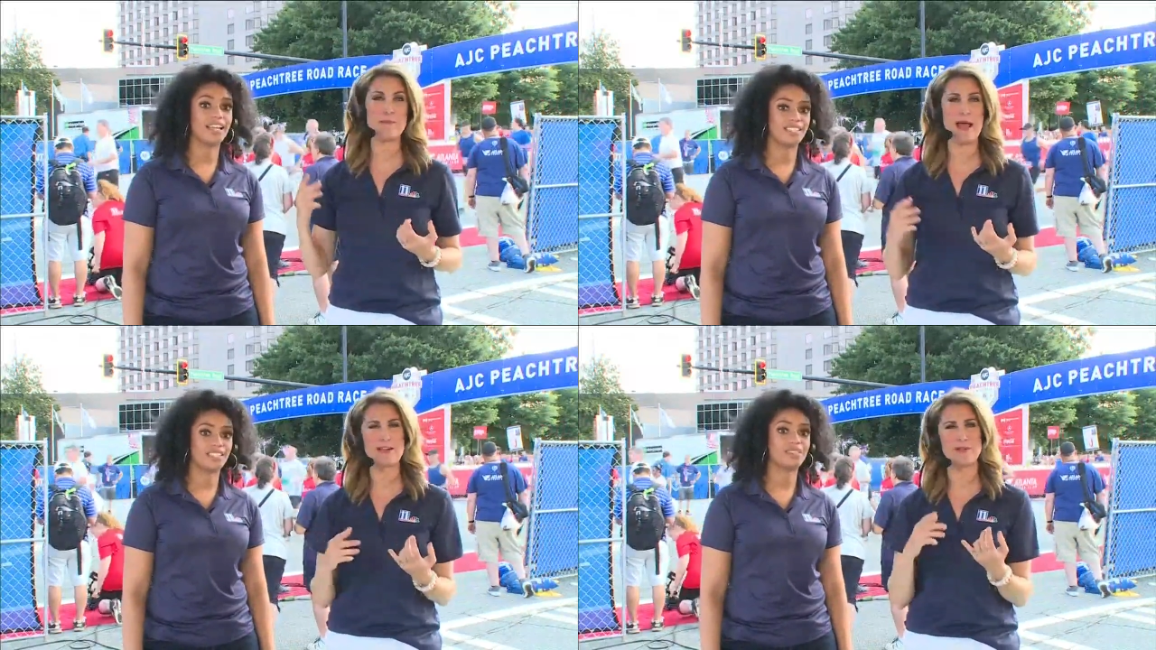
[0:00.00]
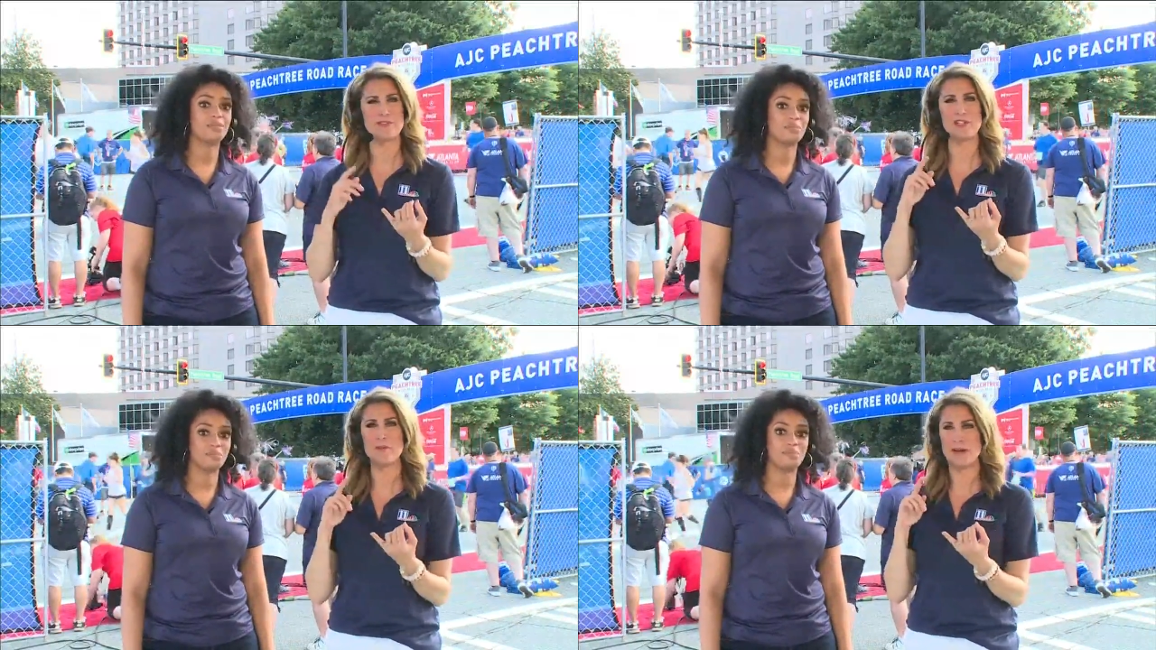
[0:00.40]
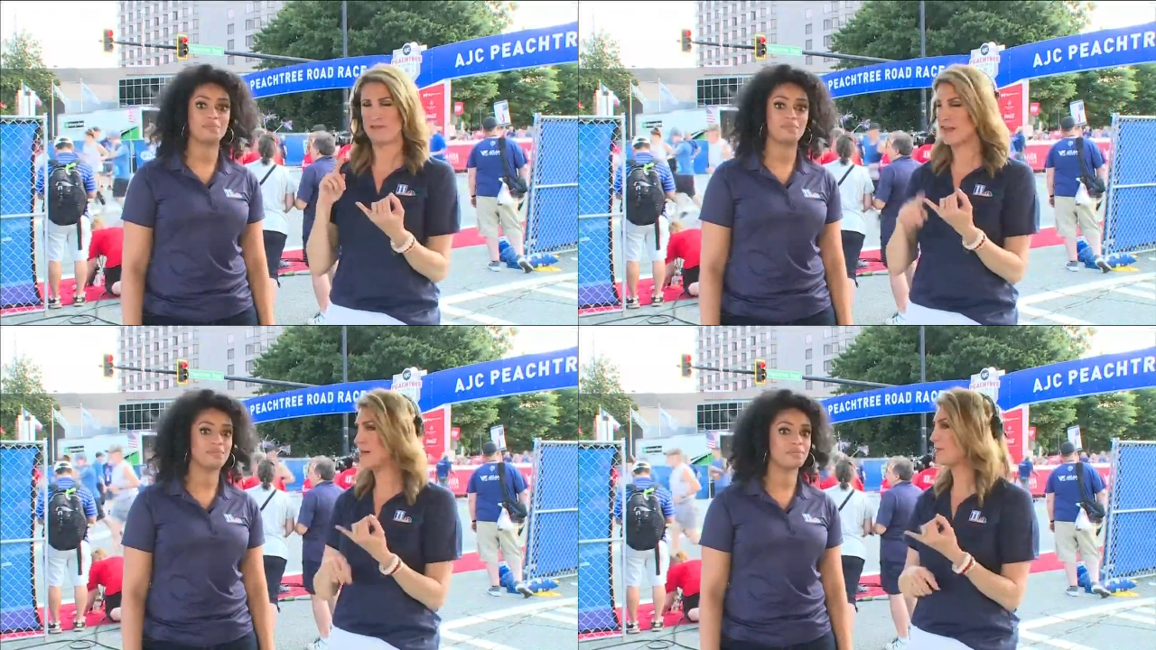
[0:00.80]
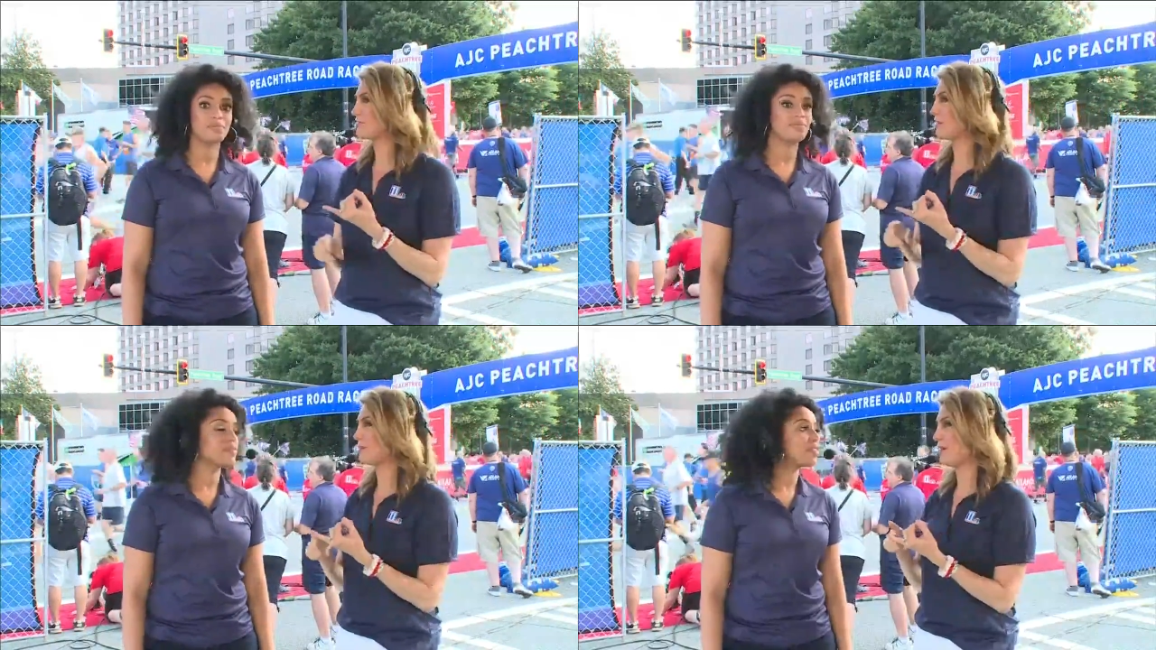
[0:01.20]
Speaker 1: past. We have so many families
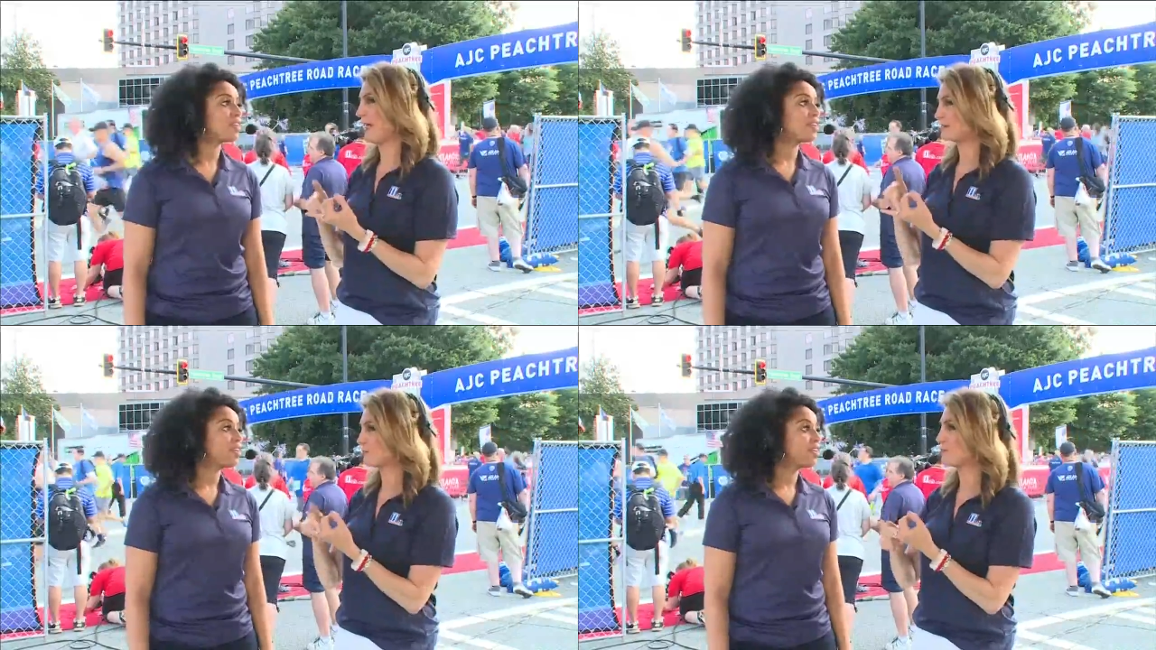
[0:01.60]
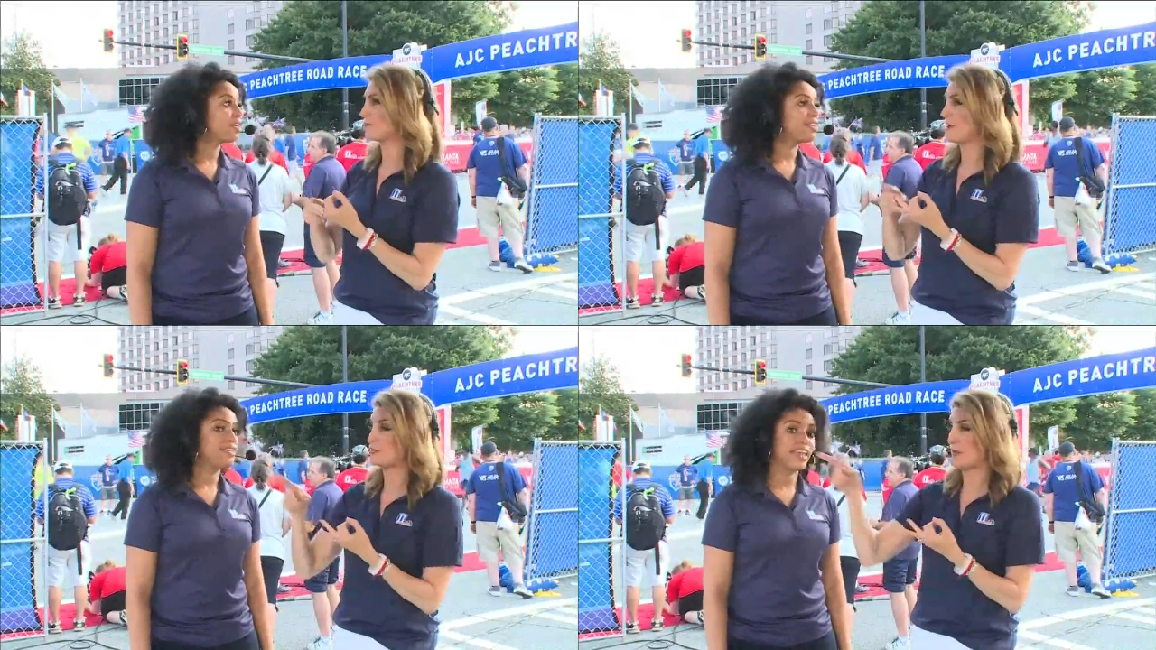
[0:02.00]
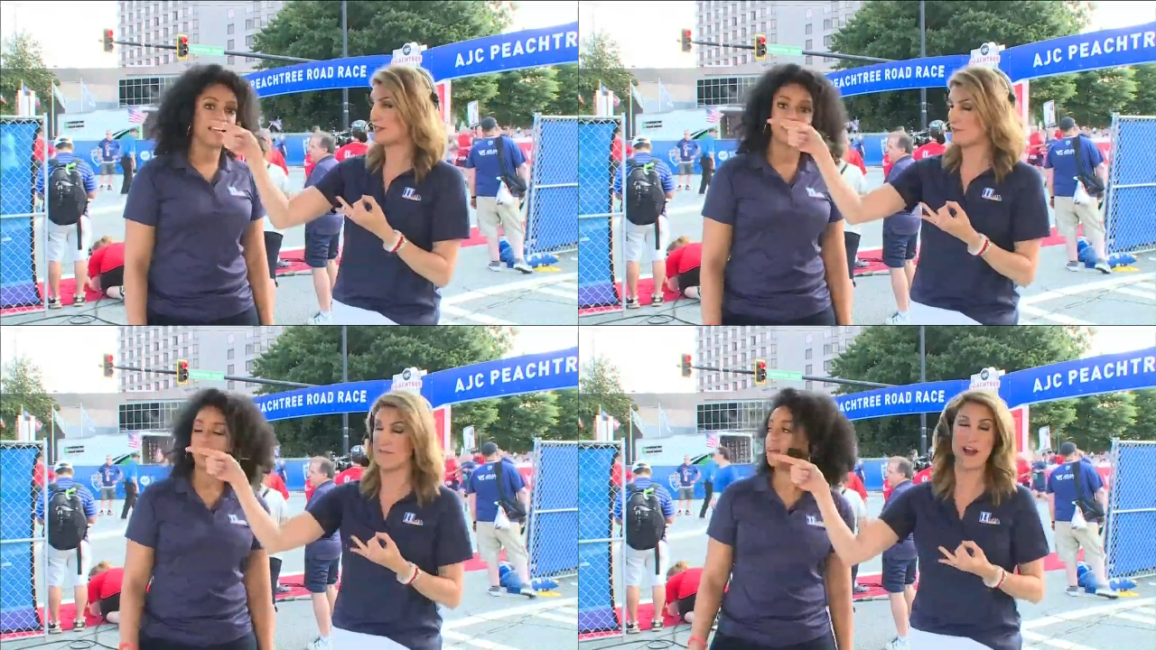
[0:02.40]
running past, a group of friends. We yes. had some